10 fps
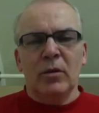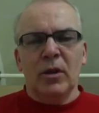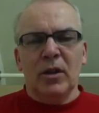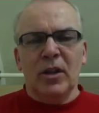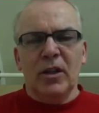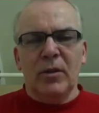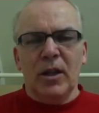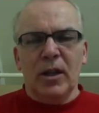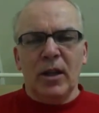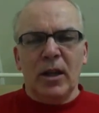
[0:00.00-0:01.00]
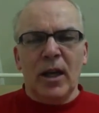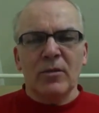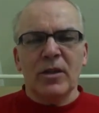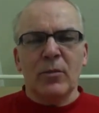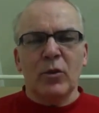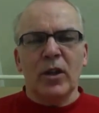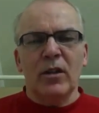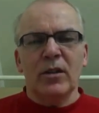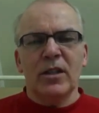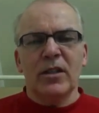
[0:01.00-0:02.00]
allow someone else to
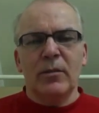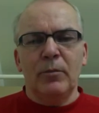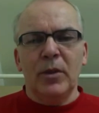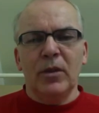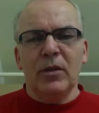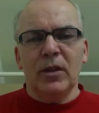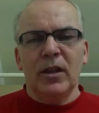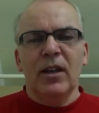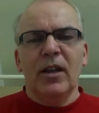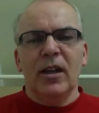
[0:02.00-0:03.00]
build on that